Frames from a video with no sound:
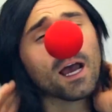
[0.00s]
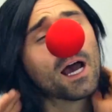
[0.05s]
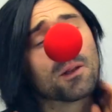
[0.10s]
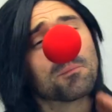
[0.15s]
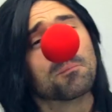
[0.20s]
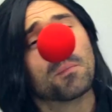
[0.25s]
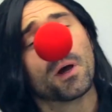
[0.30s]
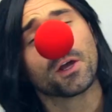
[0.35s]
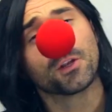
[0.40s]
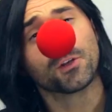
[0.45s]

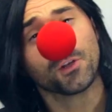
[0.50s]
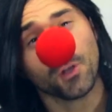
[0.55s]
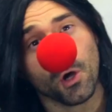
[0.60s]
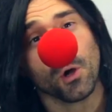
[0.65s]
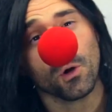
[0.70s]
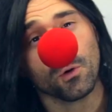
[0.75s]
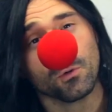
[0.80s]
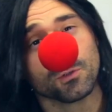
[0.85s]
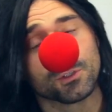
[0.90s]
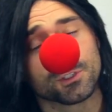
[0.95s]
at my
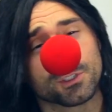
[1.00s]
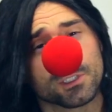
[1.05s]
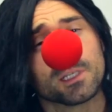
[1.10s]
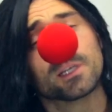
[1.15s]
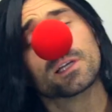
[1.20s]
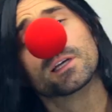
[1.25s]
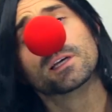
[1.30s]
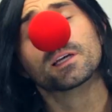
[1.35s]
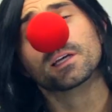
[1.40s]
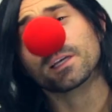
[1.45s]
nose.
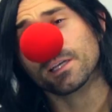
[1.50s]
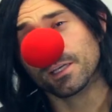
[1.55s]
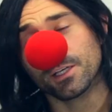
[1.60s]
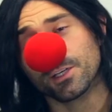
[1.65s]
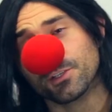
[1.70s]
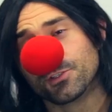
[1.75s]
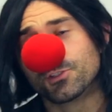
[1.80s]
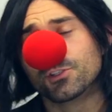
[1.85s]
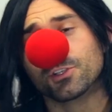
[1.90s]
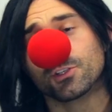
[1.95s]

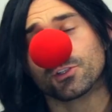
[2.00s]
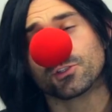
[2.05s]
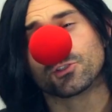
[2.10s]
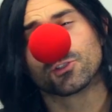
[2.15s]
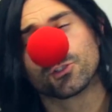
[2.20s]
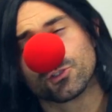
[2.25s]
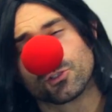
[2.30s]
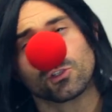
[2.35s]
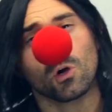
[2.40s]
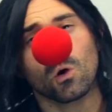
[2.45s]
Isn't it
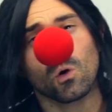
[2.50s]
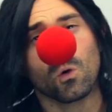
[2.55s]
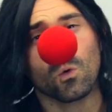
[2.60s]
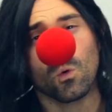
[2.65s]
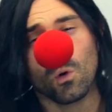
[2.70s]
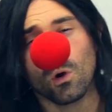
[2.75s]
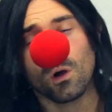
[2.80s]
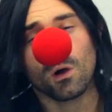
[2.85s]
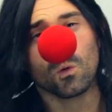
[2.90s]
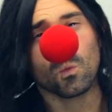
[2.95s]

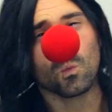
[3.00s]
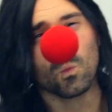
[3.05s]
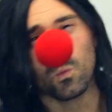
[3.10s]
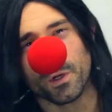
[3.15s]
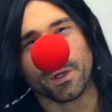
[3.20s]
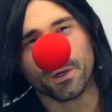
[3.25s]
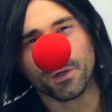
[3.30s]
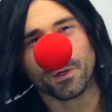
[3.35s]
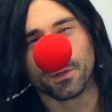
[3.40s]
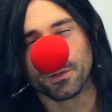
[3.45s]
so
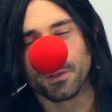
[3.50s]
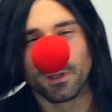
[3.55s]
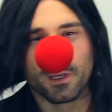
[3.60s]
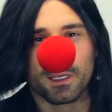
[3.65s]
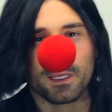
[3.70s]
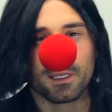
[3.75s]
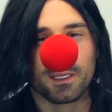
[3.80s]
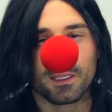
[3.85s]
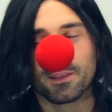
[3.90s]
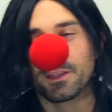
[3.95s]
weird
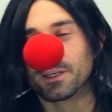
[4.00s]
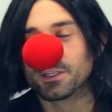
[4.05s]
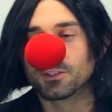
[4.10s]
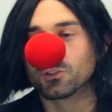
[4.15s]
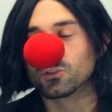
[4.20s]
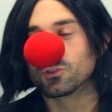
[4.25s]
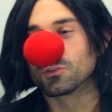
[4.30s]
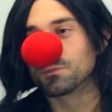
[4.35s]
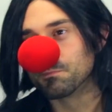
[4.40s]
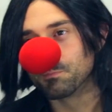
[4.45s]
that
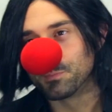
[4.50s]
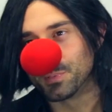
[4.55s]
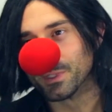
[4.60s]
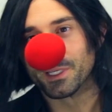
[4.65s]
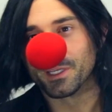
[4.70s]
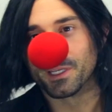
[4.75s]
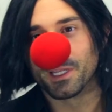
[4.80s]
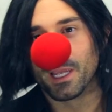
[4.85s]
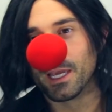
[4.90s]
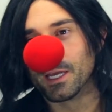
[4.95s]
it's
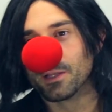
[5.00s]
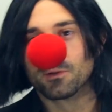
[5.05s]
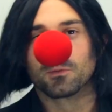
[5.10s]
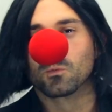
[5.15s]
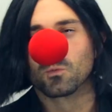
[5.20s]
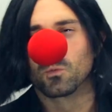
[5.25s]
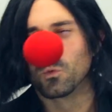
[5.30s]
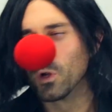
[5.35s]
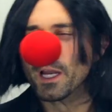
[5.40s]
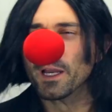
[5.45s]
big
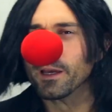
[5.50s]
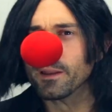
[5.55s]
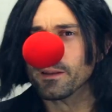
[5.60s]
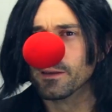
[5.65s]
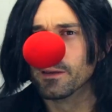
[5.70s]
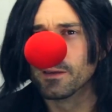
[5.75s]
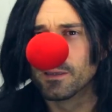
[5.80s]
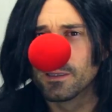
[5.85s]
and red?